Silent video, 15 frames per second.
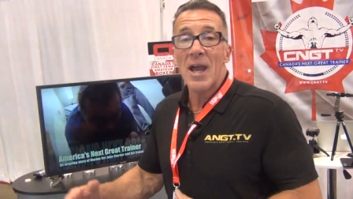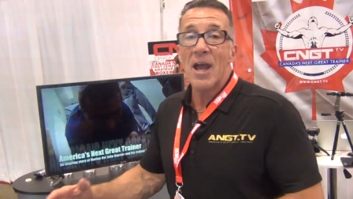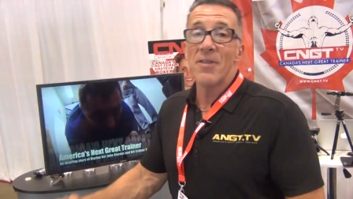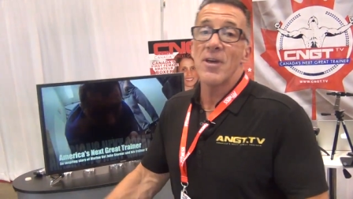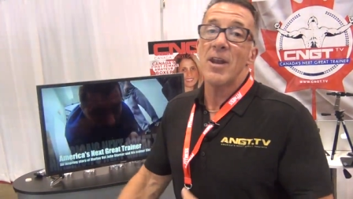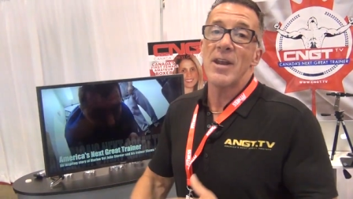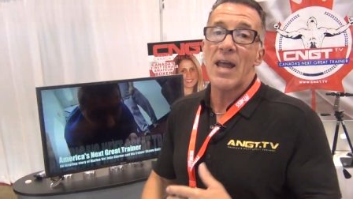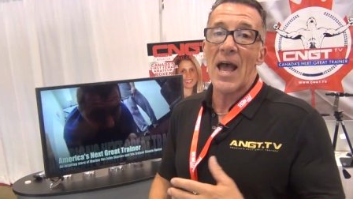
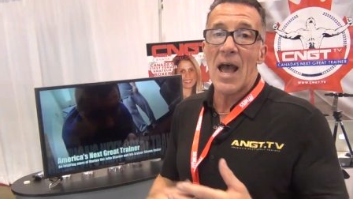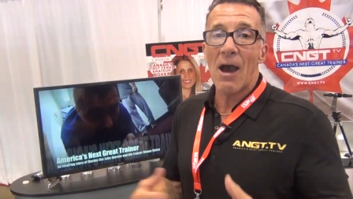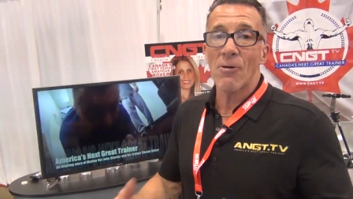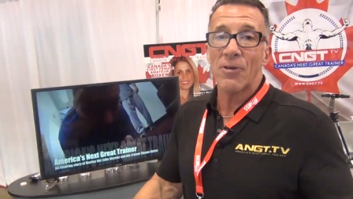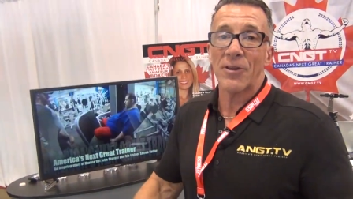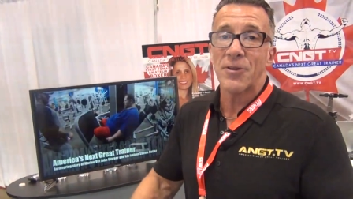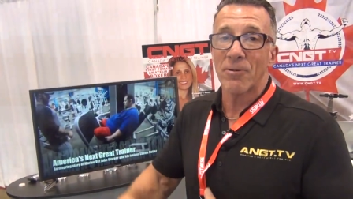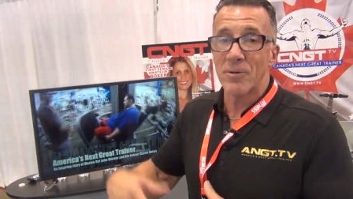and then
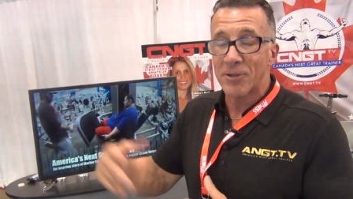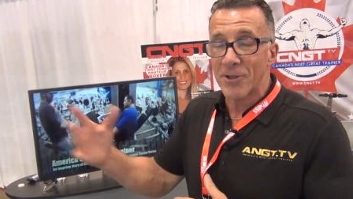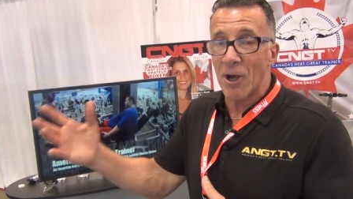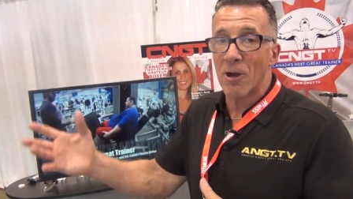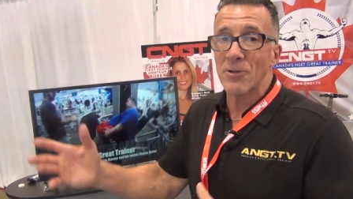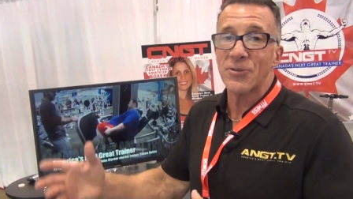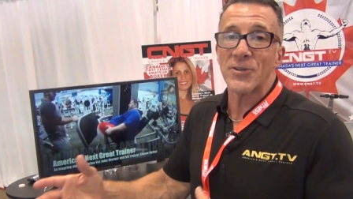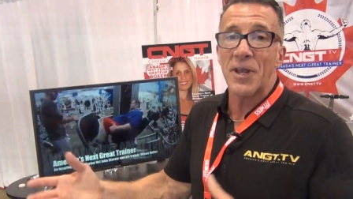now that they're
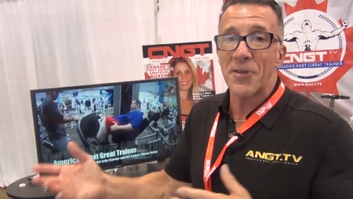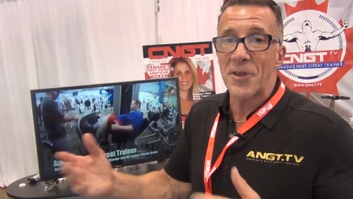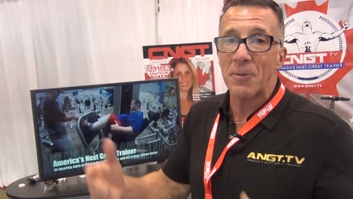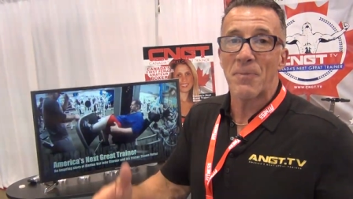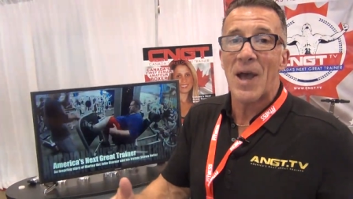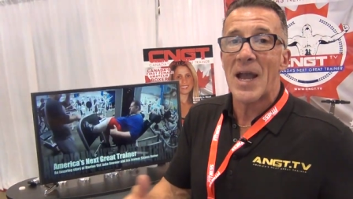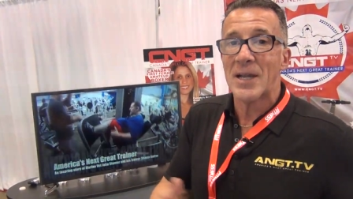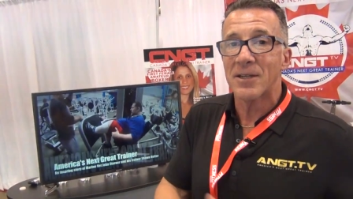adults, they
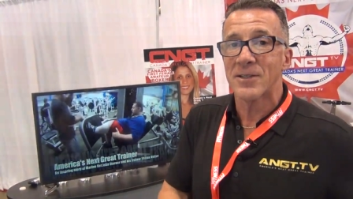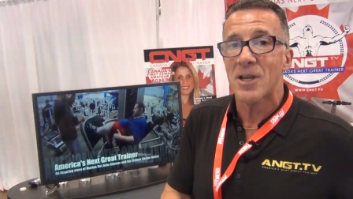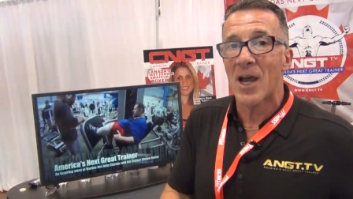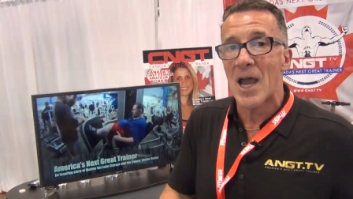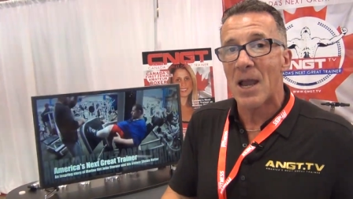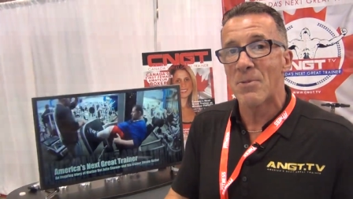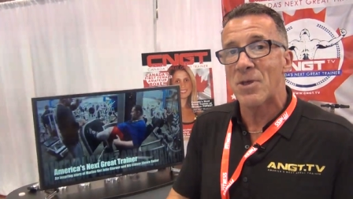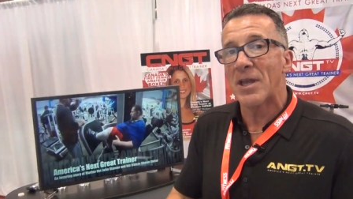think back in
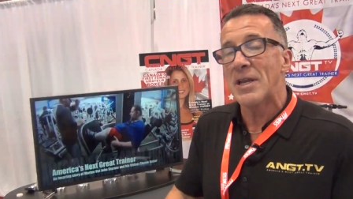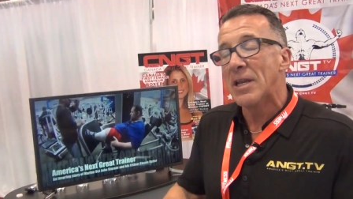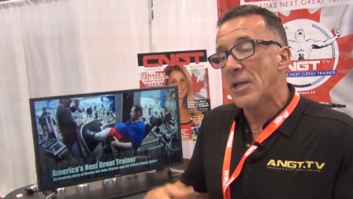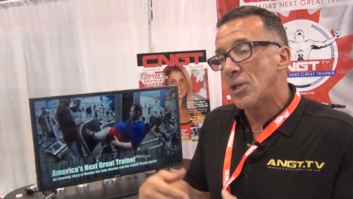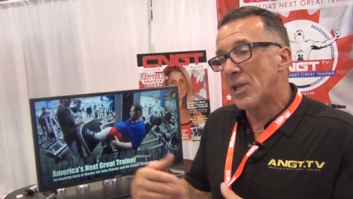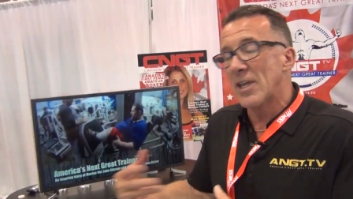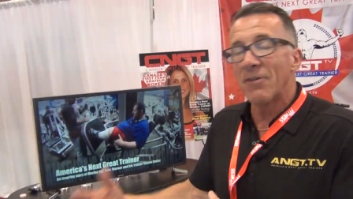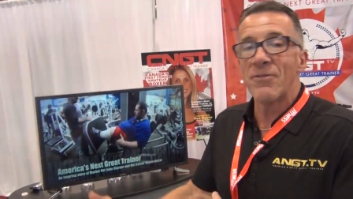time, and
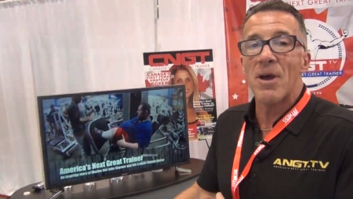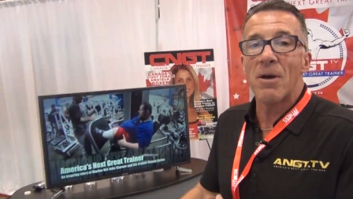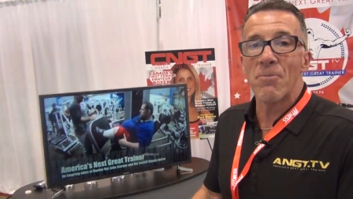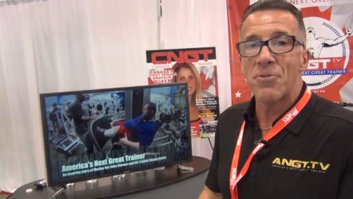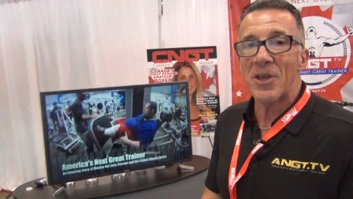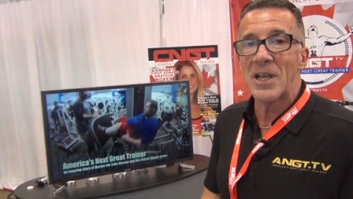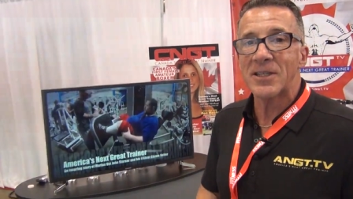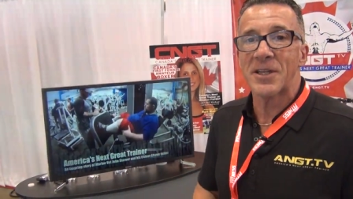they give them
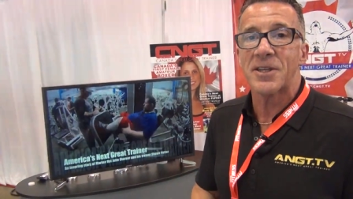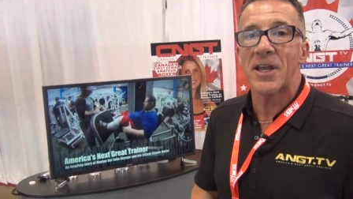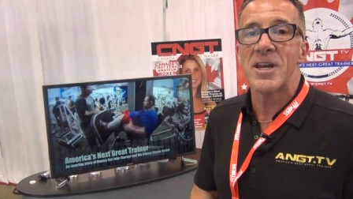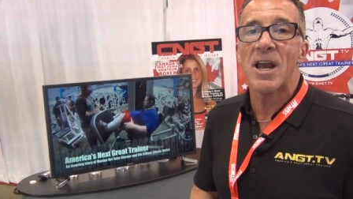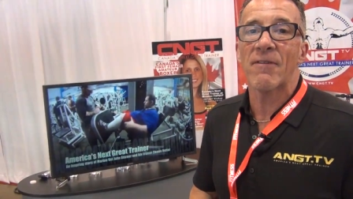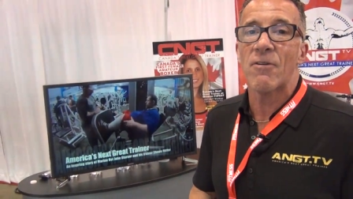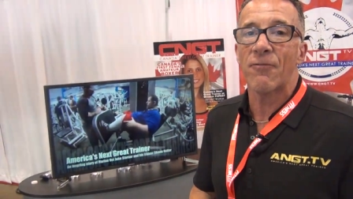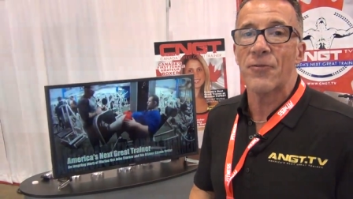things that they
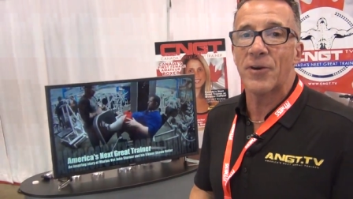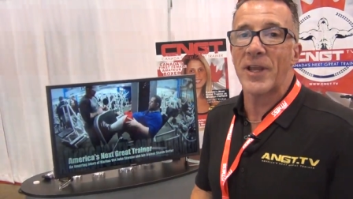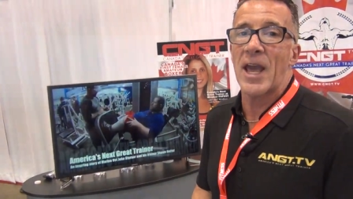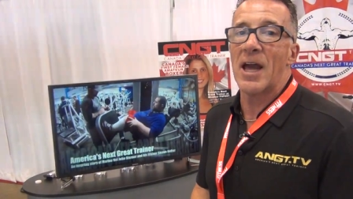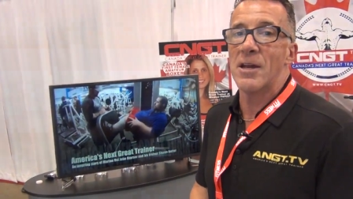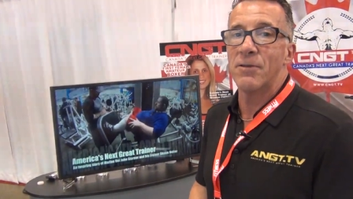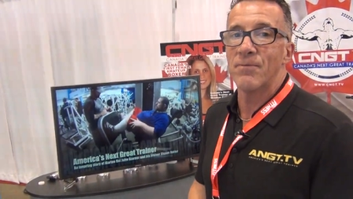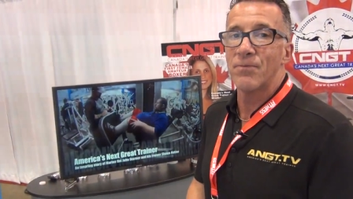never forget.